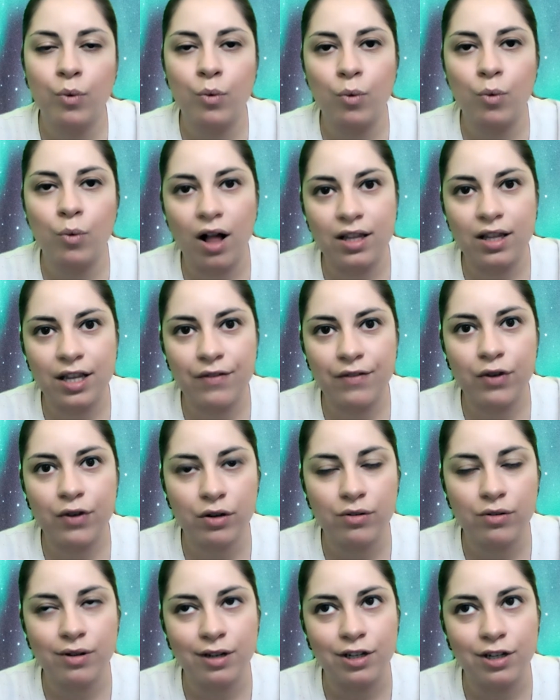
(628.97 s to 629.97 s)
I'll give
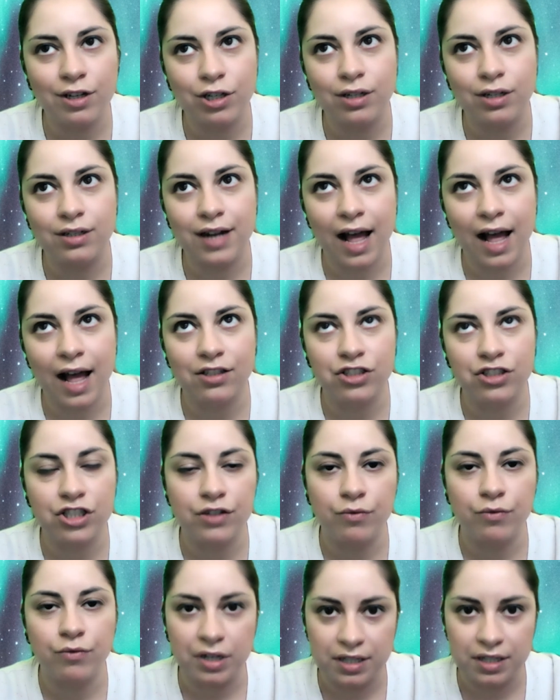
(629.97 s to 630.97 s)
you a good analogy
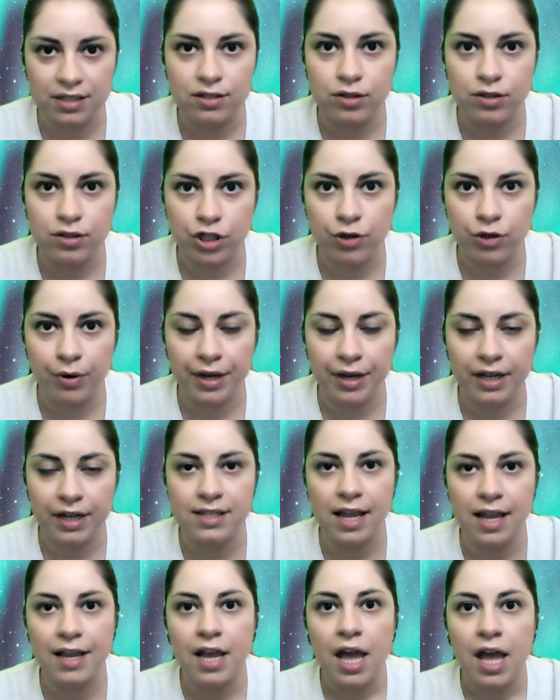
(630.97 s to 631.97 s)
of what it's doing. It's
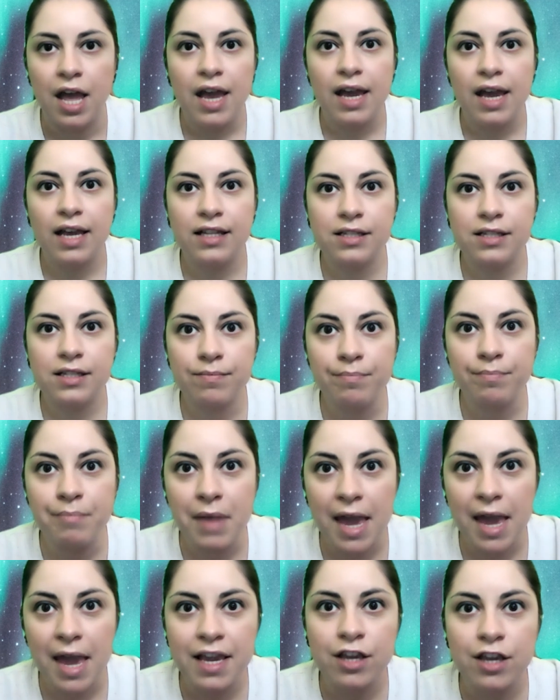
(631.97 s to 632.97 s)
like it's
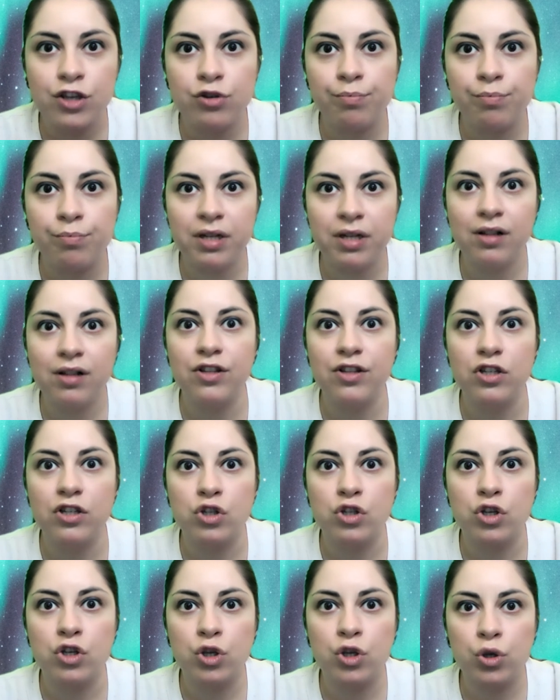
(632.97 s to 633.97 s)
making you build this
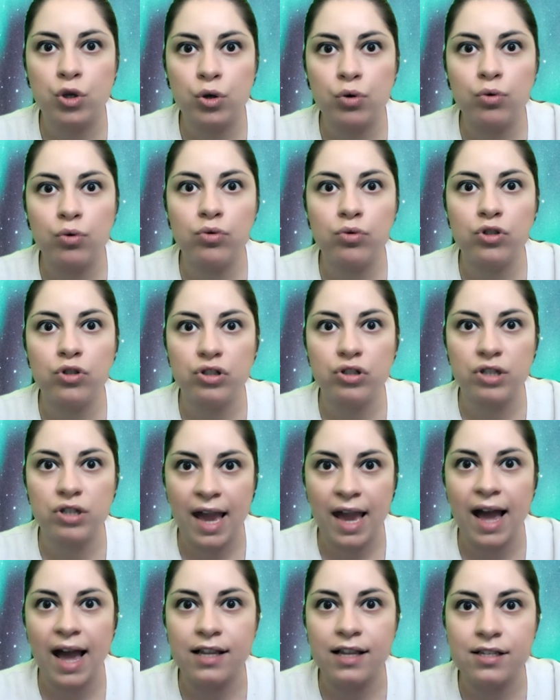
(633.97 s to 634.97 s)
huge
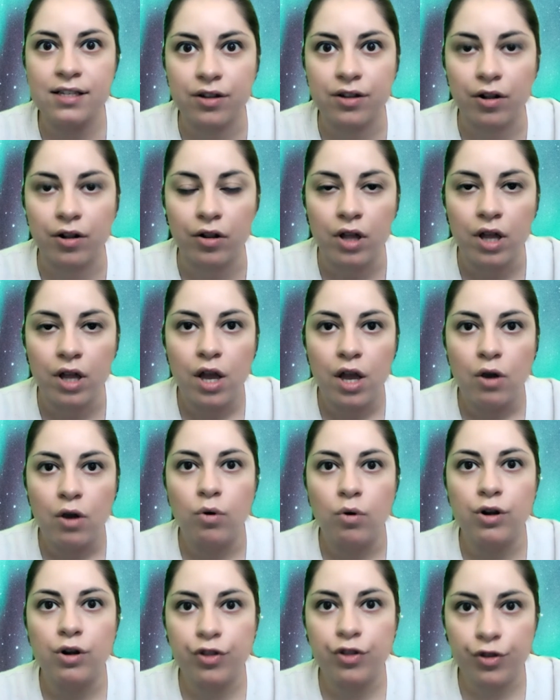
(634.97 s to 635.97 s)
castle
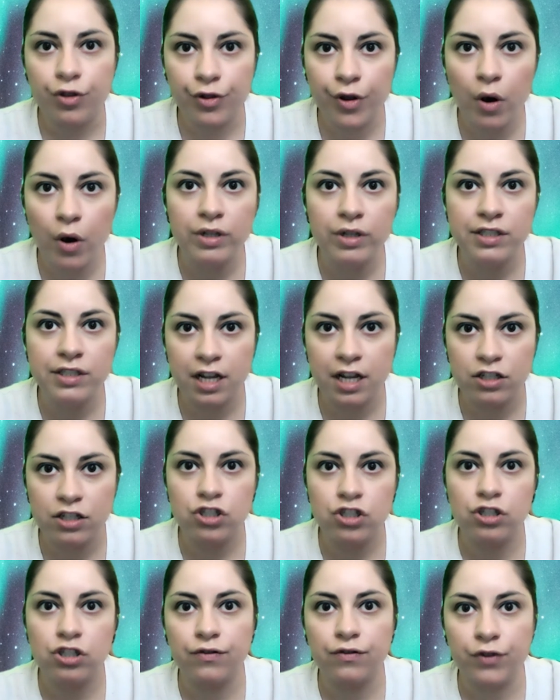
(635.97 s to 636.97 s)
with no
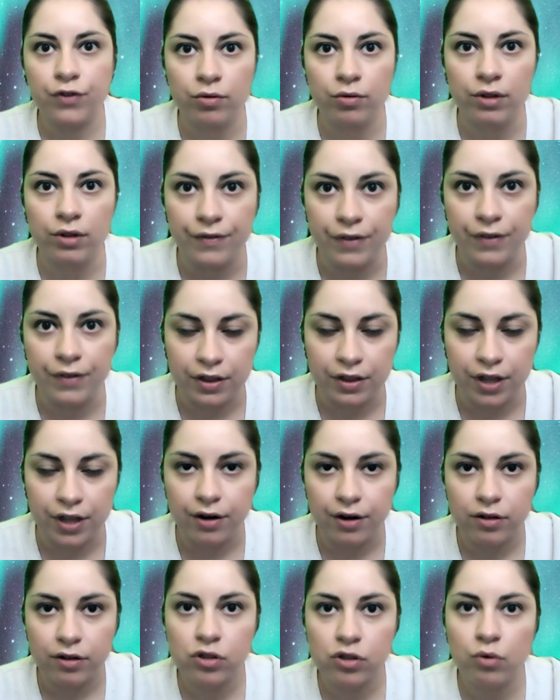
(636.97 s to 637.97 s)
intention of you living there.
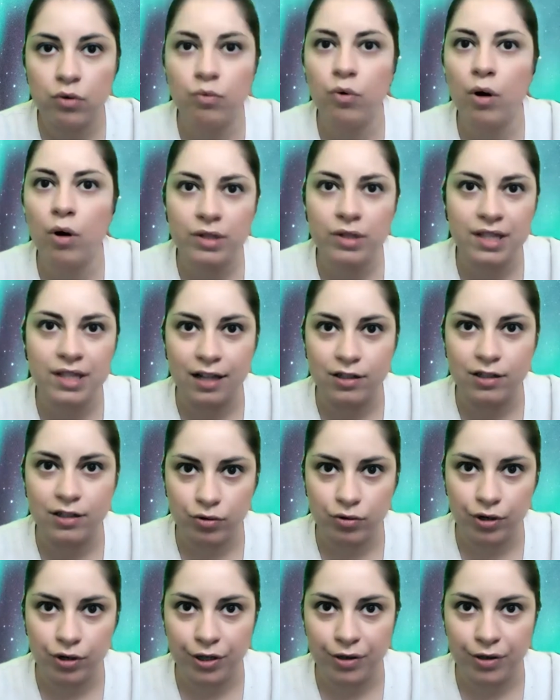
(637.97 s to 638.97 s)
So what would that
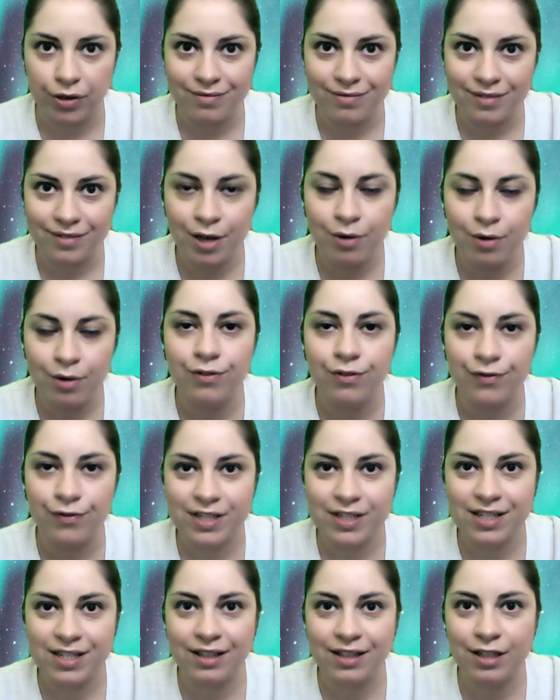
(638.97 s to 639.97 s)
do to you? It will
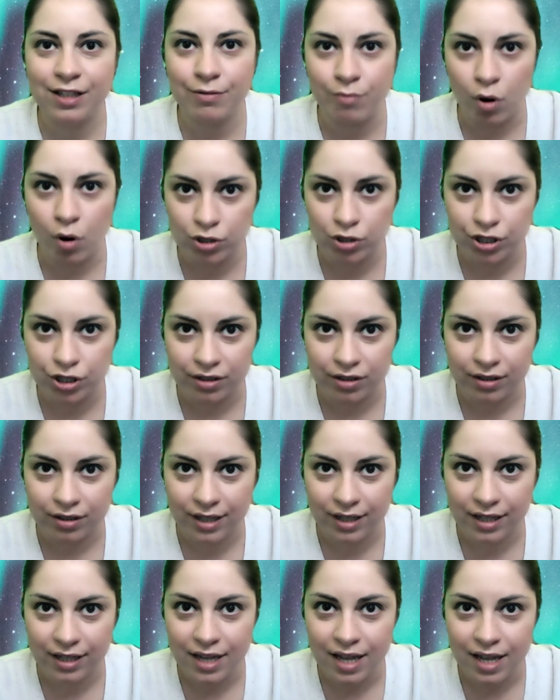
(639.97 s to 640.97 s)
physically,
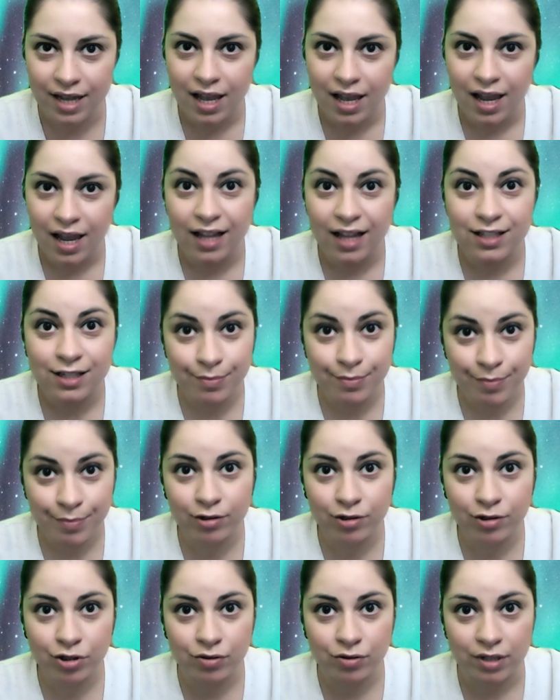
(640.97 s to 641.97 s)
emotionally, and
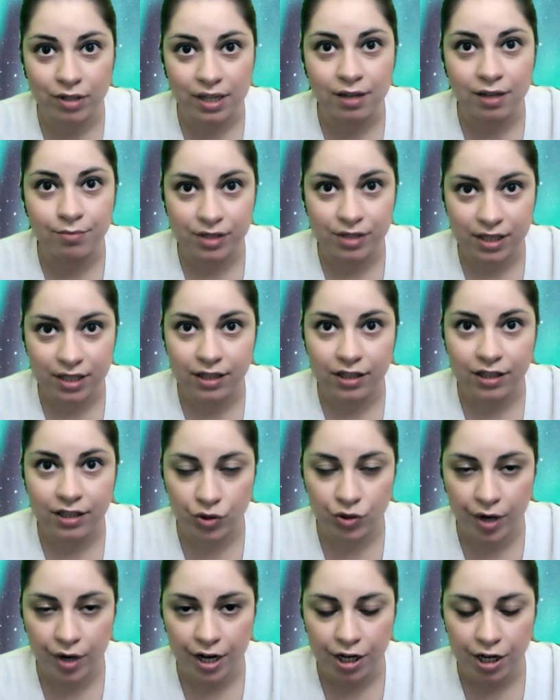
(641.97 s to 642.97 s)
spiritually completely
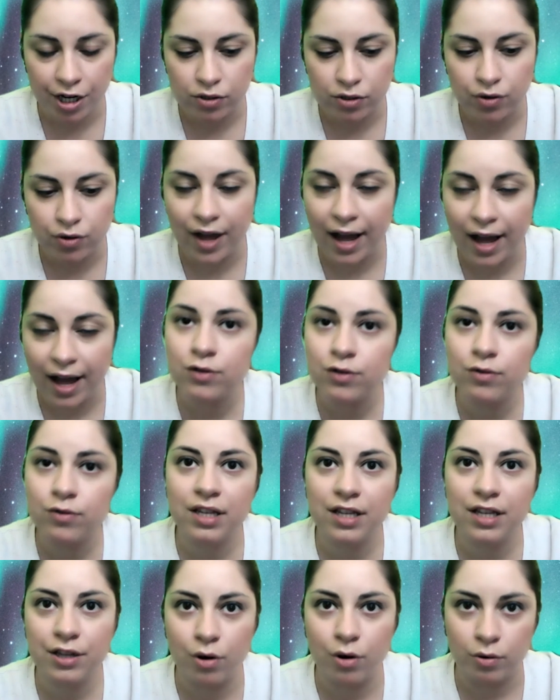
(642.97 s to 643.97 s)
drain you. So that's what
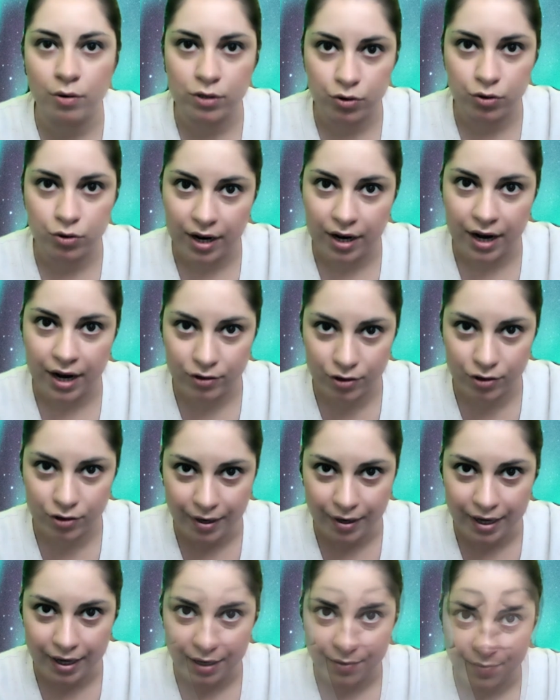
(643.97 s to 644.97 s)
the ego is great at
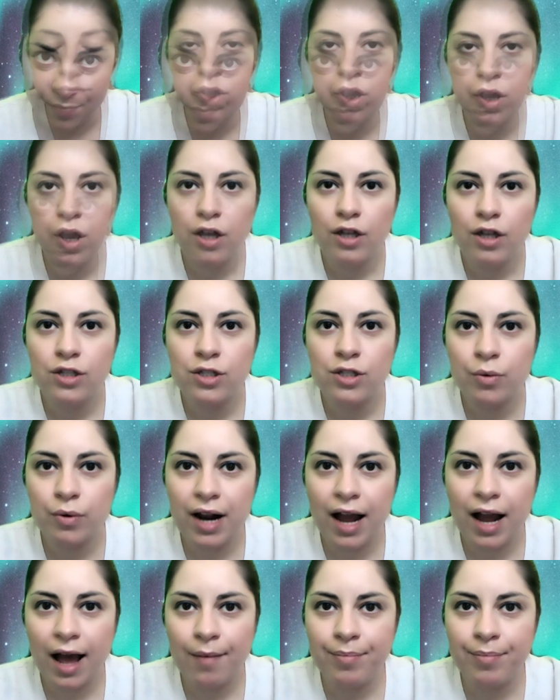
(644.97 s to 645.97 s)
doing. So what
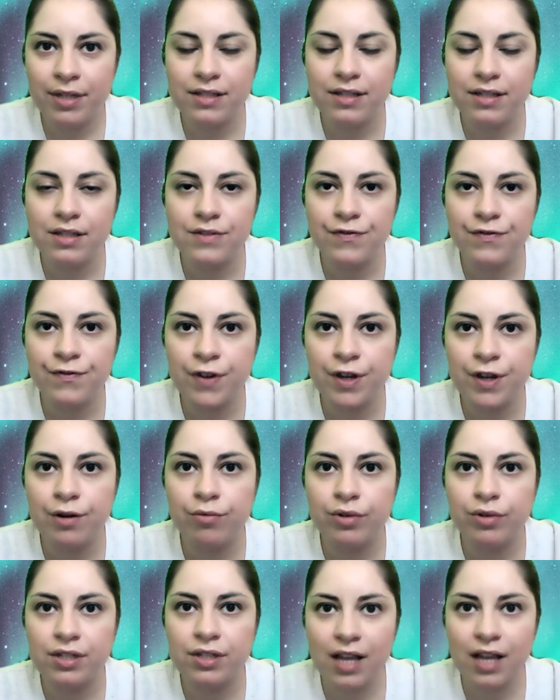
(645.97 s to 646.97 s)
happens is fear
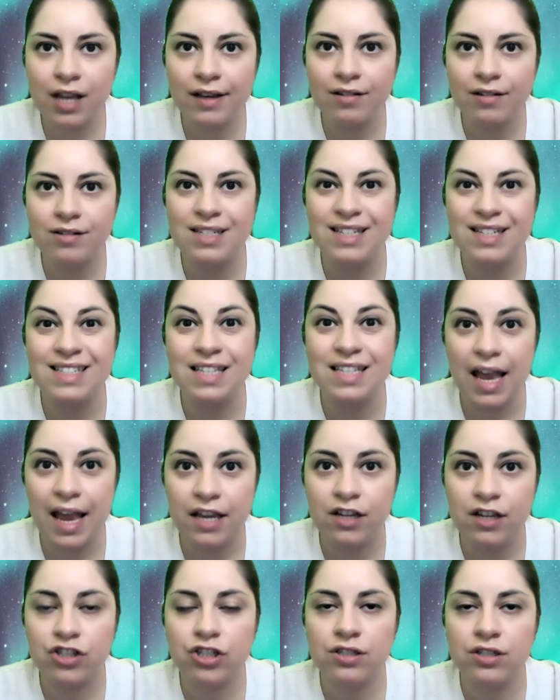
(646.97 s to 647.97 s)
recycles these
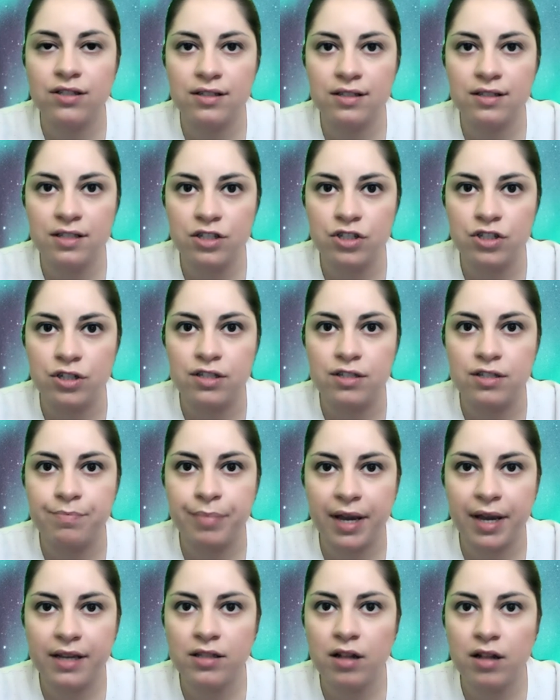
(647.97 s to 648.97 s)
anxious decisions
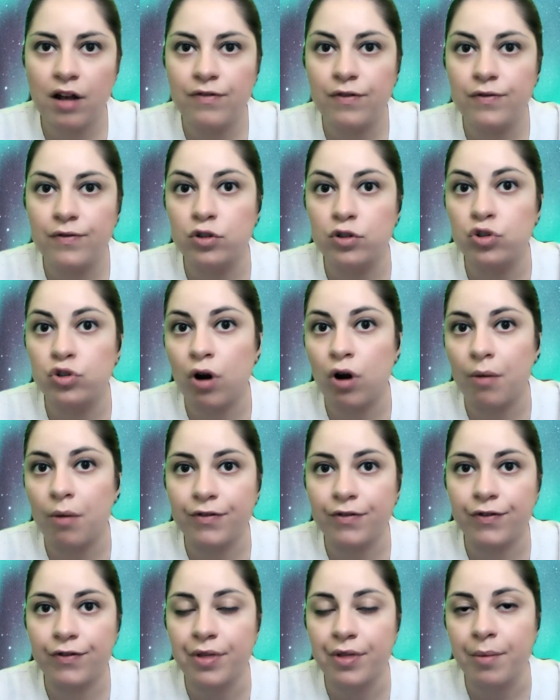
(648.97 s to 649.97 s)
based off of the trauma
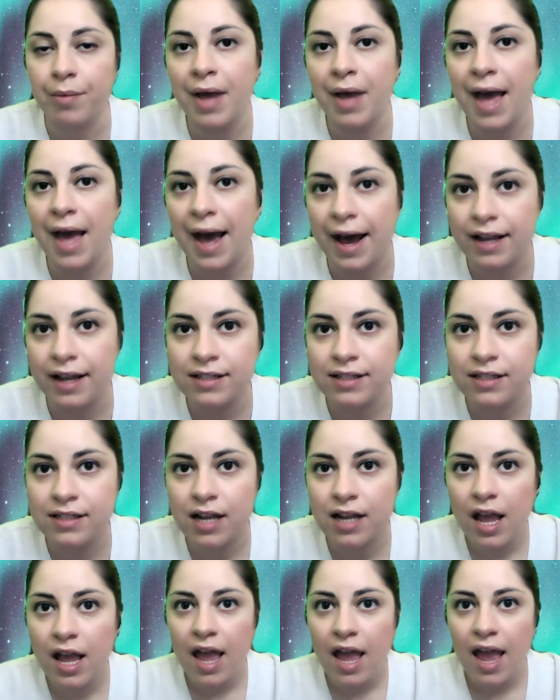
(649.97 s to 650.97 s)
from the past,
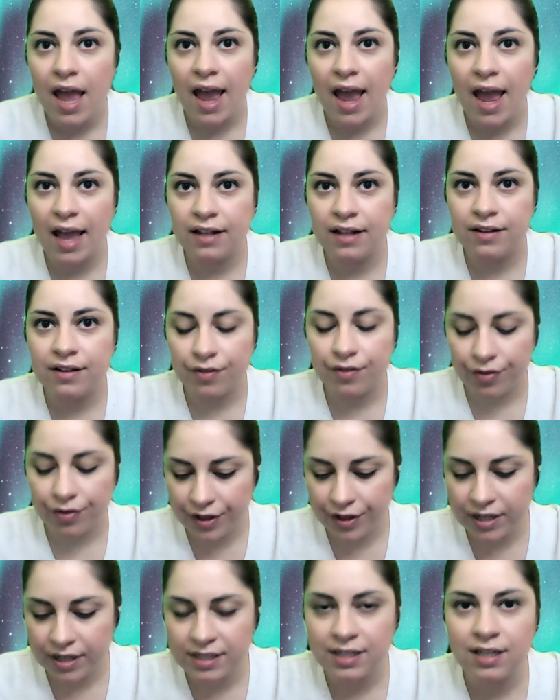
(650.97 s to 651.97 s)
and
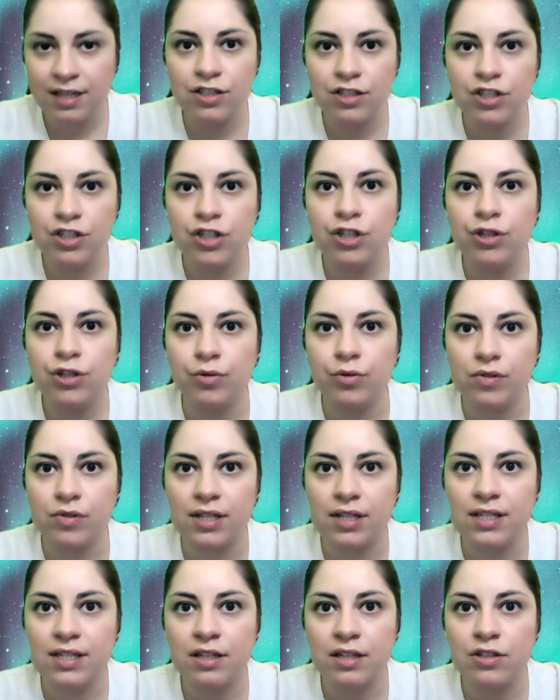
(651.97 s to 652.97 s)
this continues
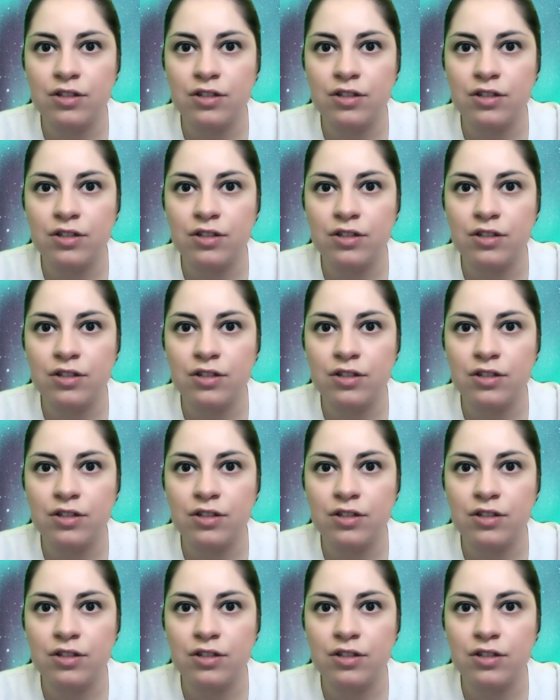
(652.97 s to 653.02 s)
this